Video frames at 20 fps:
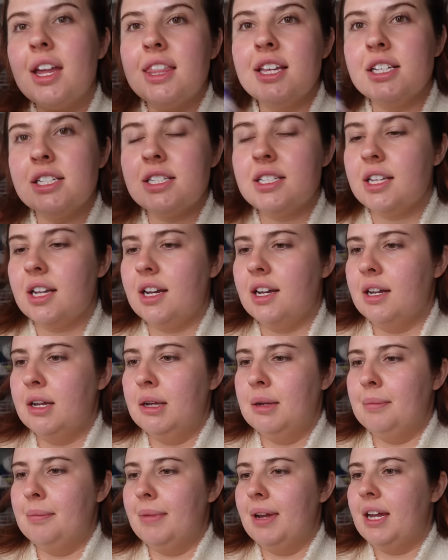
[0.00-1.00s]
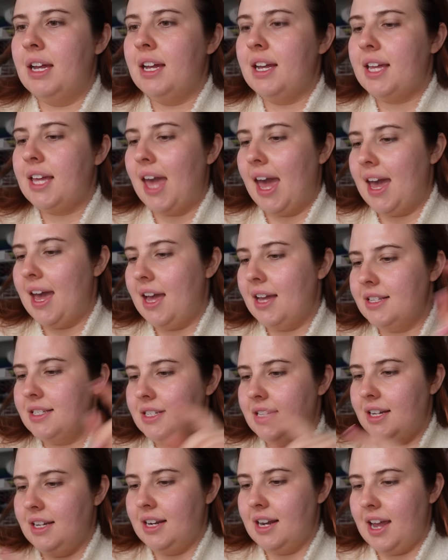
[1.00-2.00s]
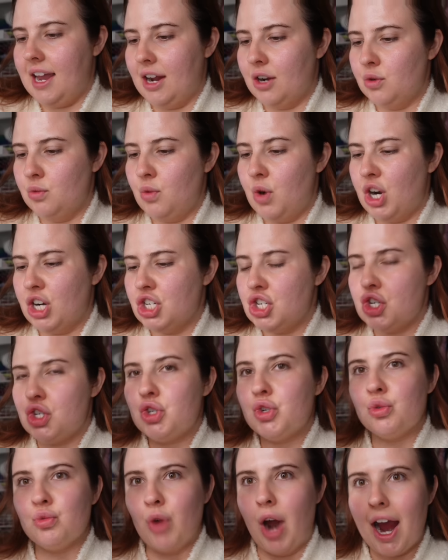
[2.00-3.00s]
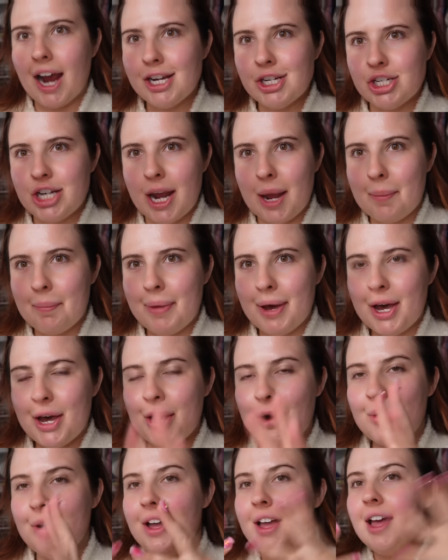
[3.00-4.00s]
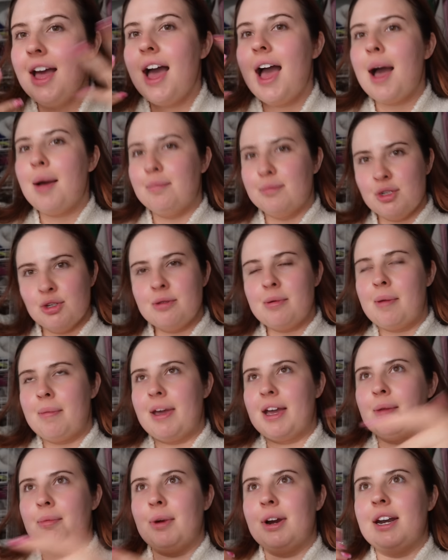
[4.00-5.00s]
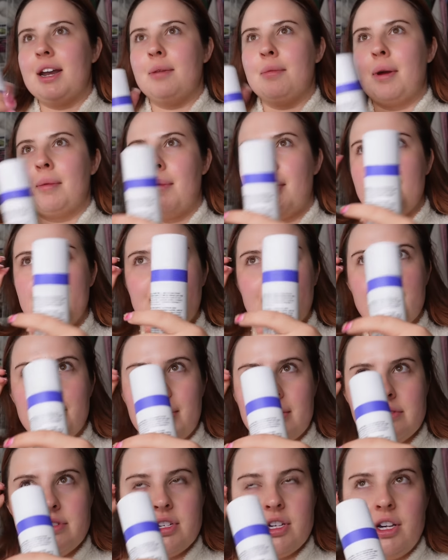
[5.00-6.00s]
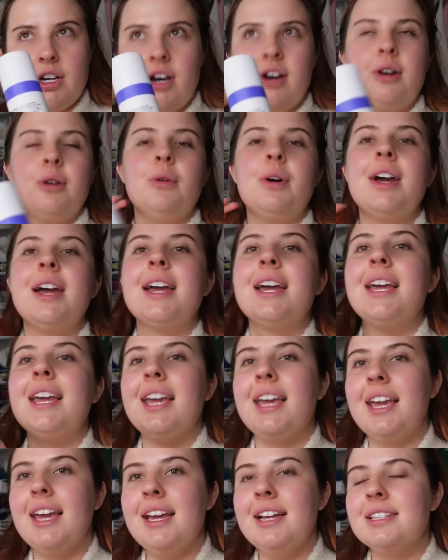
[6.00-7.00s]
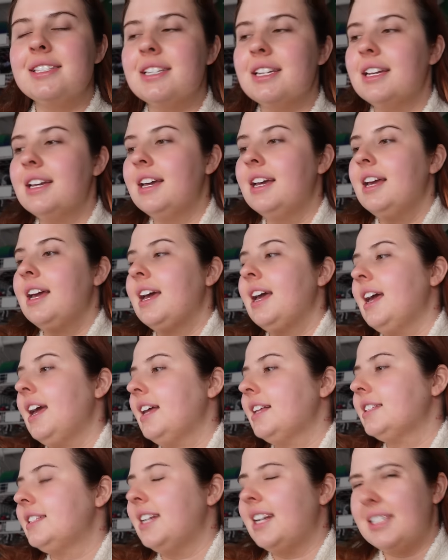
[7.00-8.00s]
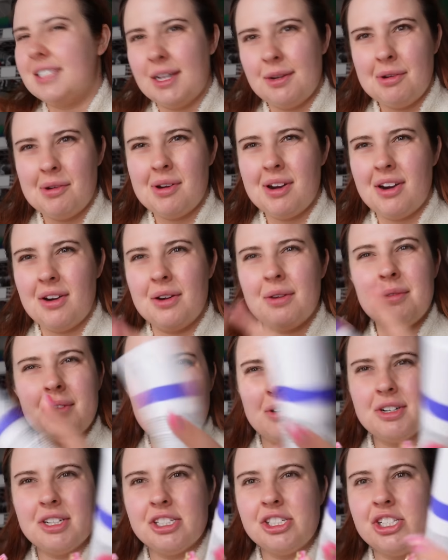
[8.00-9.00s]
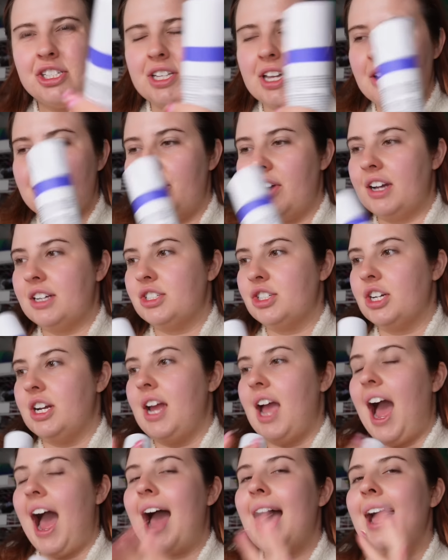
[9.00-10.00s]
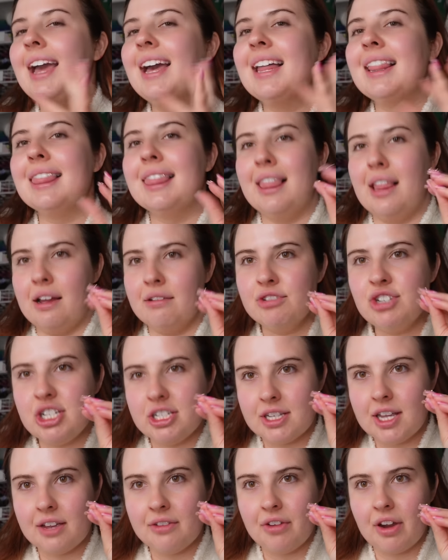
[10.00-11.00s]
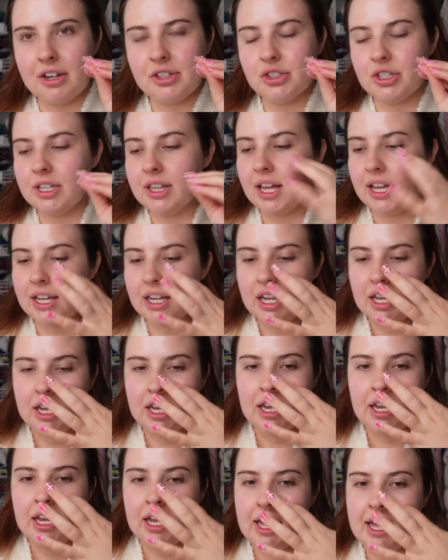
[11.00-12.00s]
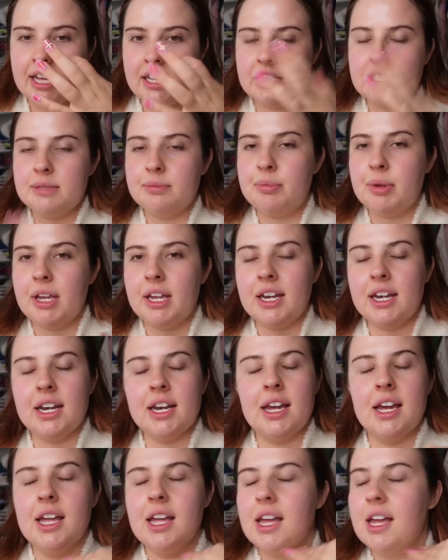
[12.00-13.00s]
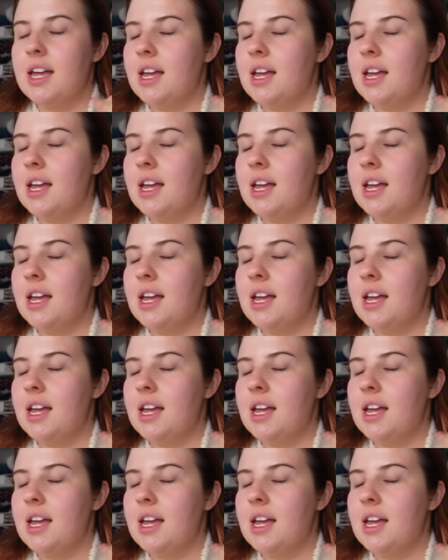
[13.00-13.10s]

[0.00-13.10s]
this um K eighteen air wash dry shampoo. I'm doing my makeup right now. My mom and I are about to go eat. Did I say where we're going? We're going to Cheesecake Factory. I love Cheesecake Factory. Like, it's been